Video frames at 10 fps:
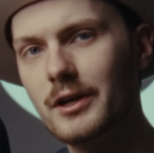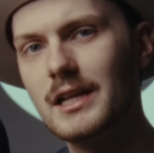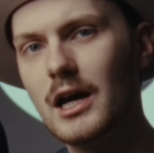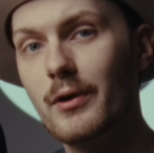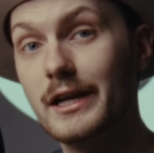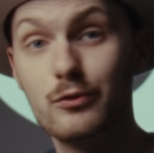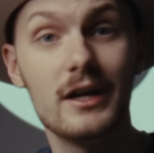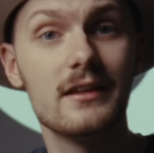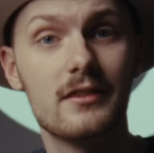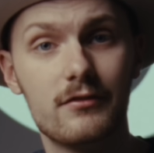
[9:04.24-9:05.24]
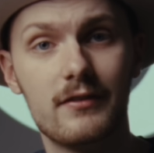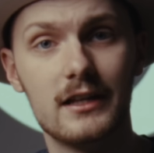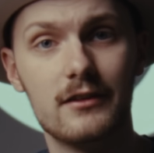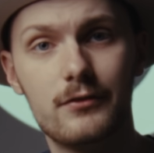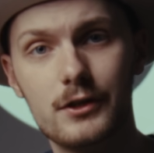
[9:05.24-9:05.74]
on how I graded the
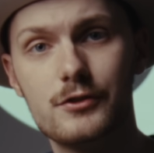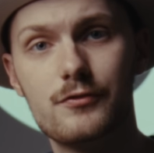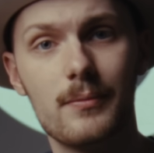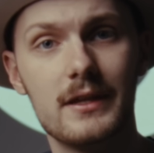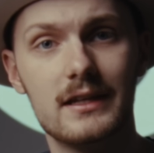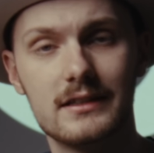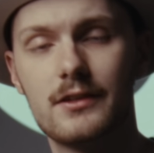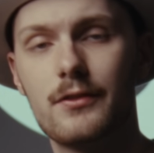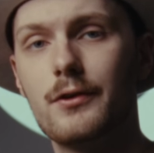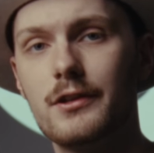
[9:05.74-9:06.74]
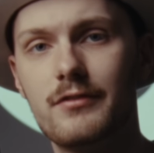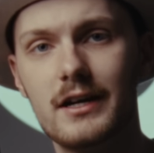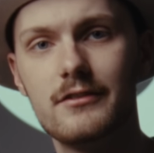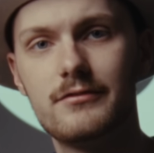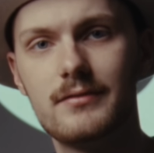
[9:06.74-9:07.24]
final footage from the Alexa
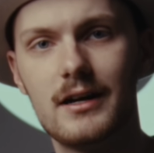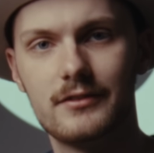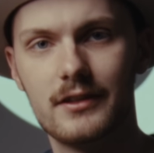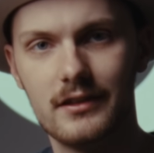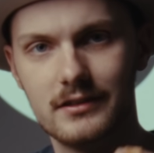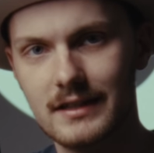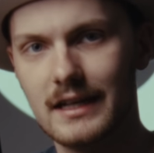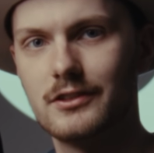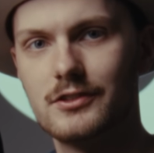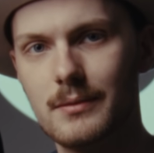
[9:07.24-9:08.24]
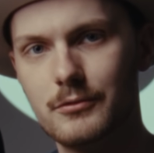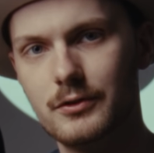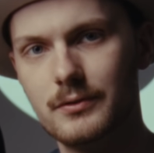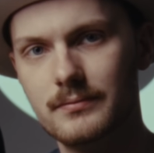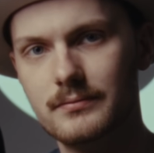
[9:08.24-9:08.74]
35 after this next chapter.